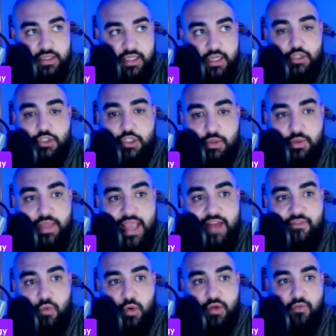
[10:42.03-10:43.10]
Year 2, he
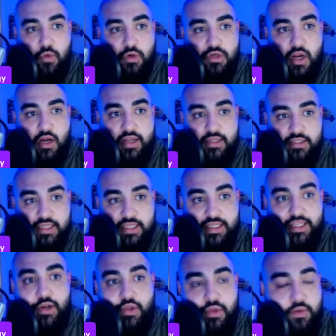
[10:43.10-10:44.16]
had 44 targets.
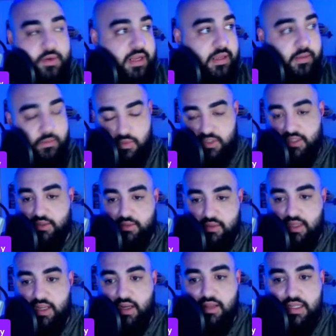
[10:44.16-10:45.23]
Year 3, which is
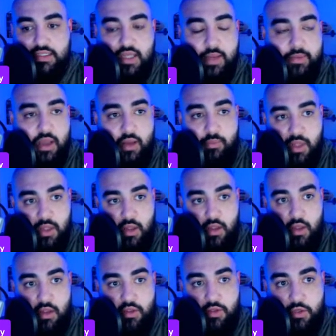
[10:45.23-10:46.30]
the year that's coming up,
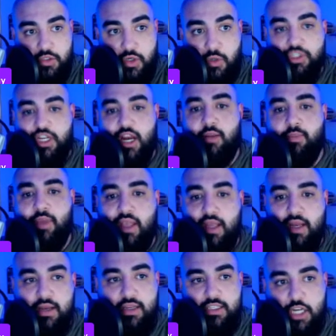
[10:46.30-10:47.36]
there's no Jerick
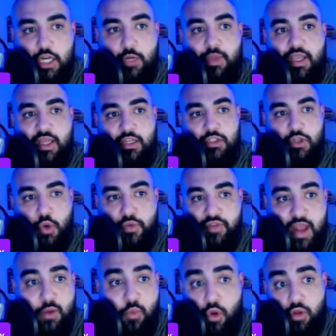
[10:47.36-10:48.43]
McKinnon, and Jerick McKinnon took over
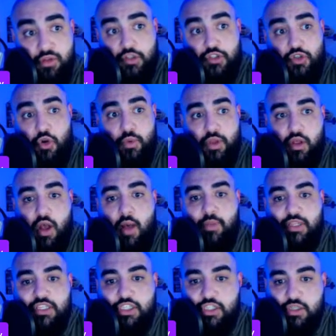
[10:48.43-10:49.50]
that role, and there's no real
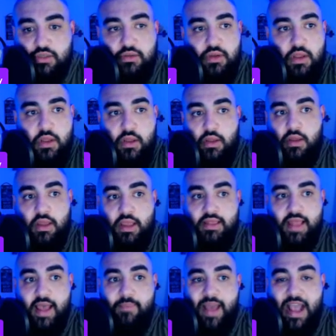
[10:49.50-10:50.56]
competition in
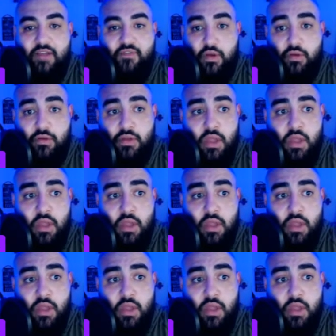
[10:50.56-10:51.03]
that backfield.